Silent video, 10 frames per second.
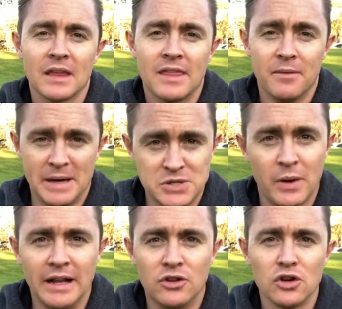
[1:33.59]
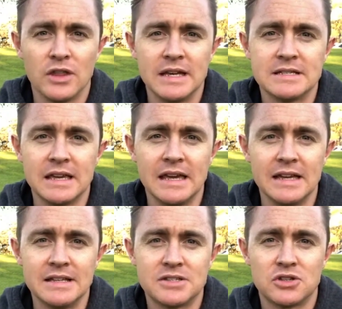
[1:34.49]
The best way to do this
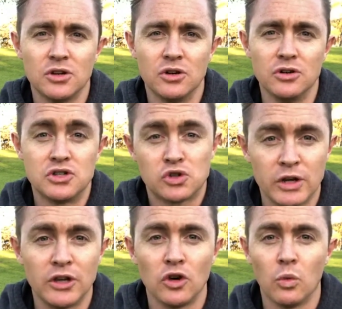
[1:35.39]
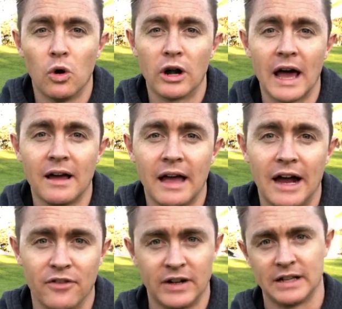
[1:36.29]
is to drink your water
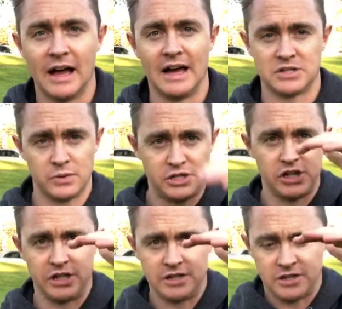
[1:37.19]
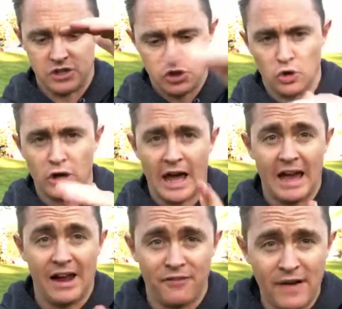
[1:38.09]
out of a glass which is shorter
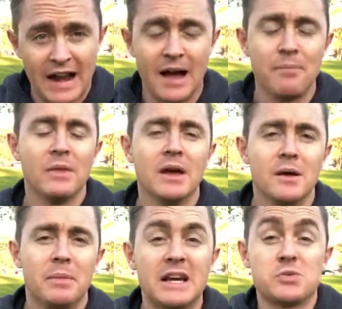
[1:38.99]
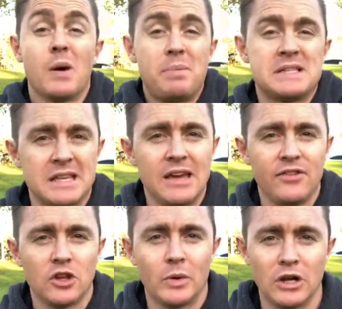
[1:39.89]
and fatter, because we're
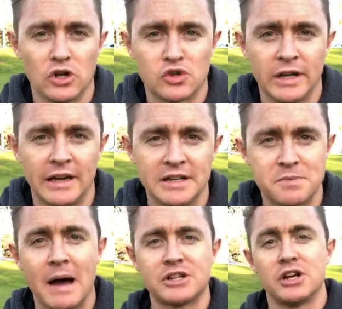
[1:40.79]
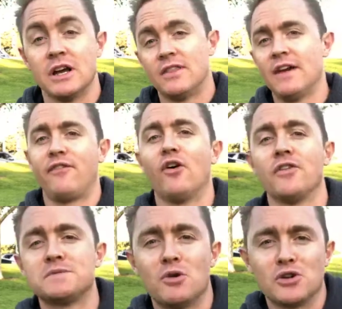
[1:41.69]
perceiving that we're not drinking as much. Therefore,
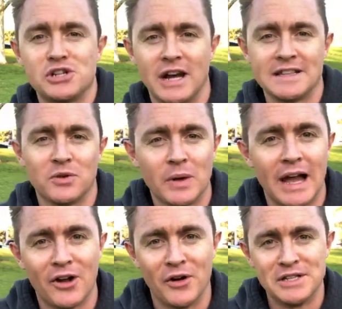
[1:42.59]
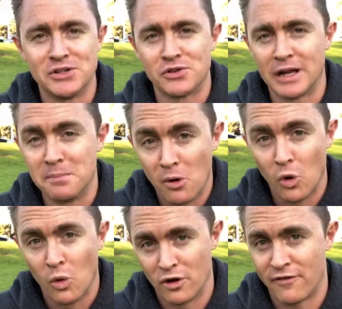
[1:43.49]
there's more chance that we are going to drink
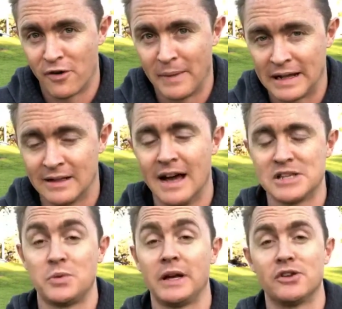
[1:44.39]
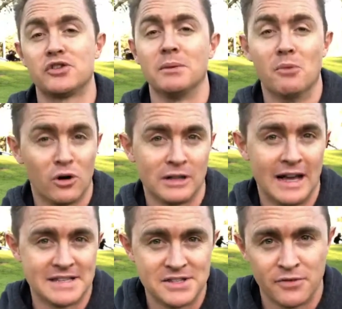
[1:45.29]
more water from that glass. We're going to drink more
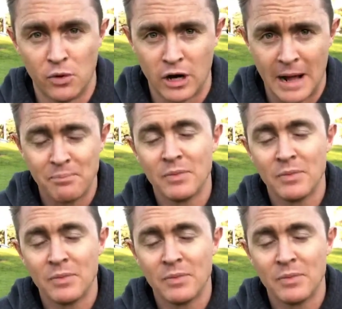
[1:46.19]
glasses of water.